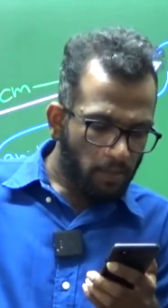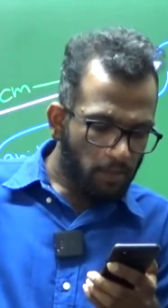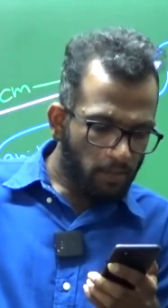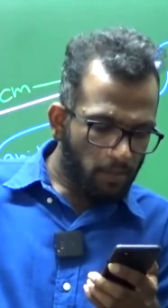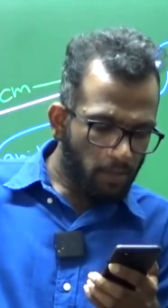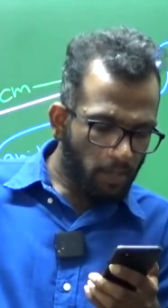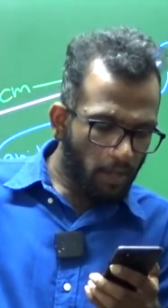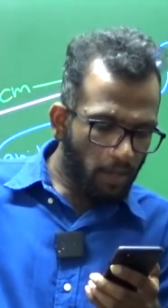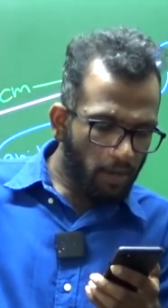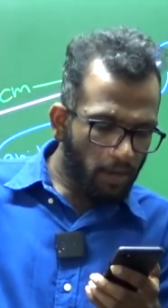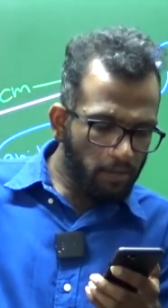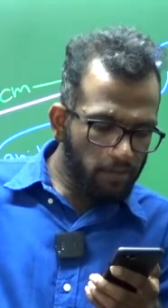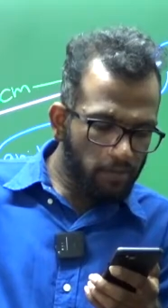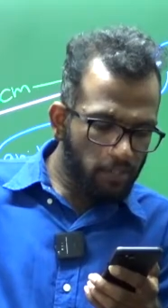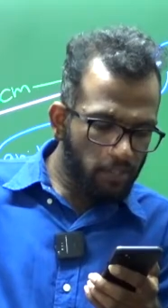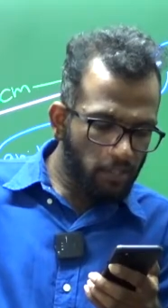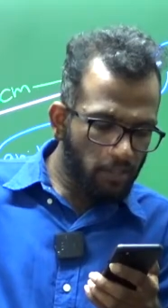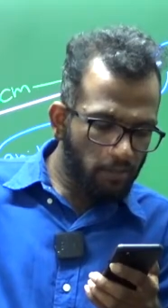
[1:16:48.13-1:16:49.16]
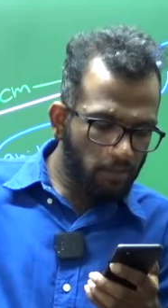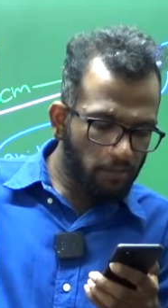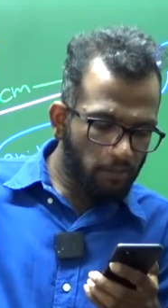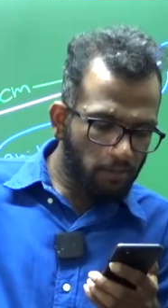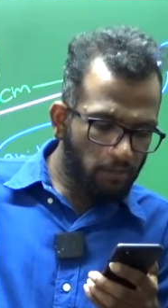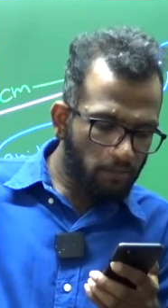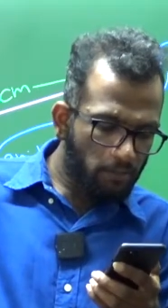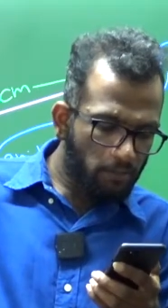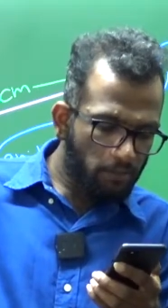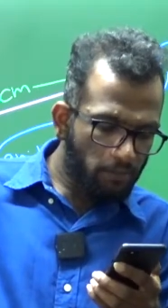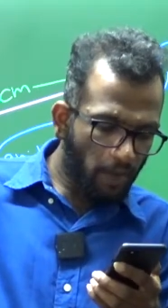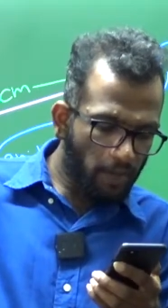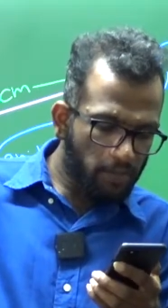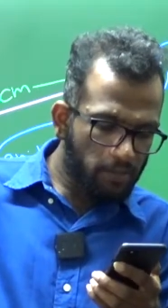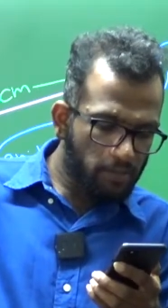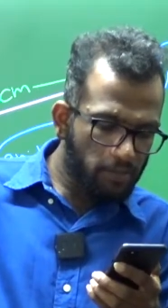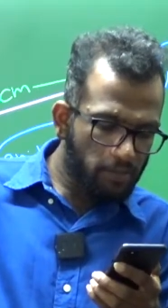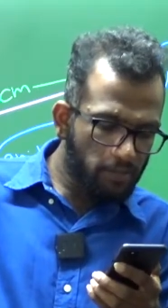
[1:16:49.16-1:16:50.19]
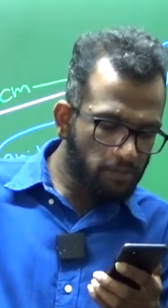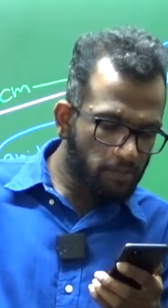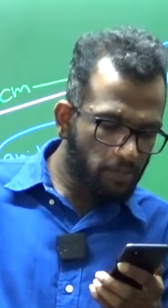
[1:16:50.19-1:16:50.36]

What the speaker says: There are three factors